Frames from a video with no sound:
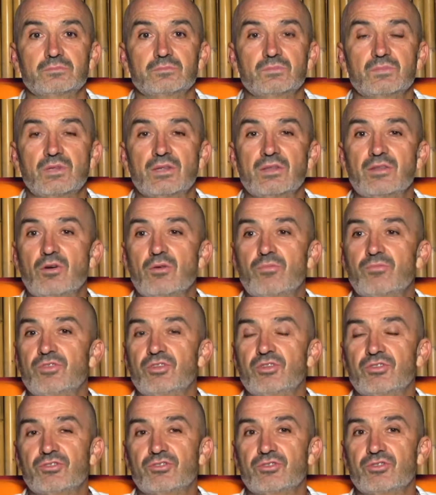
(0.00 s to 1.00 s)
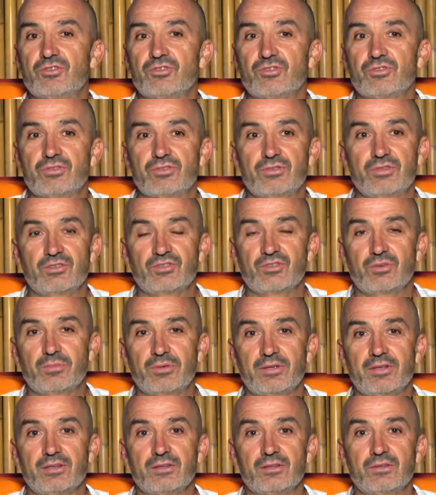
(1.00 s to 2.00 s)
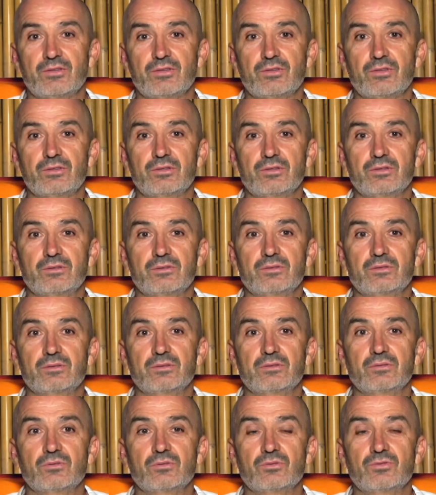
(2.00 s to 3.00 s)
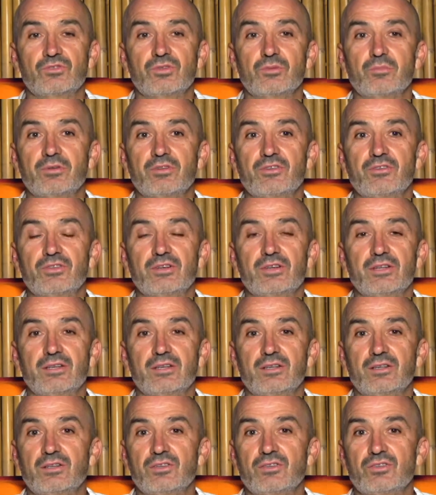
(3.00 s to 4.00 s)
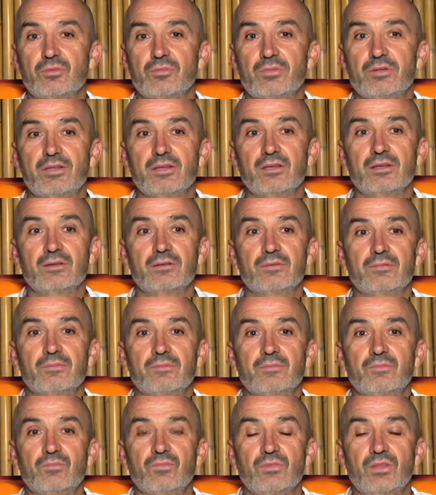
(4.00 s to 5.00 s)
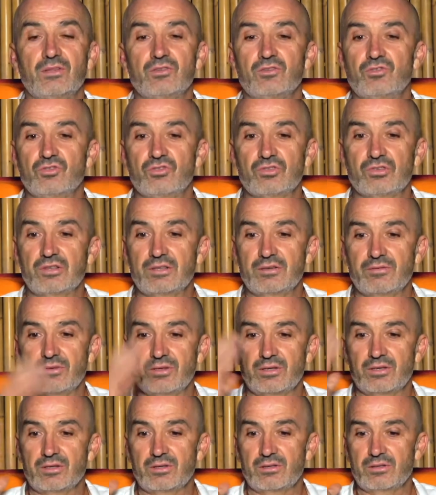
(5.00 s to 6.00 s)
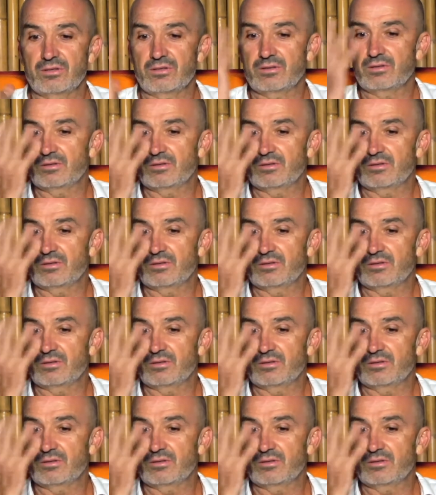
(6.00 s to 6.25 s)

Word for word: And obviousness disappears. Simplicity can disappear. And you just live in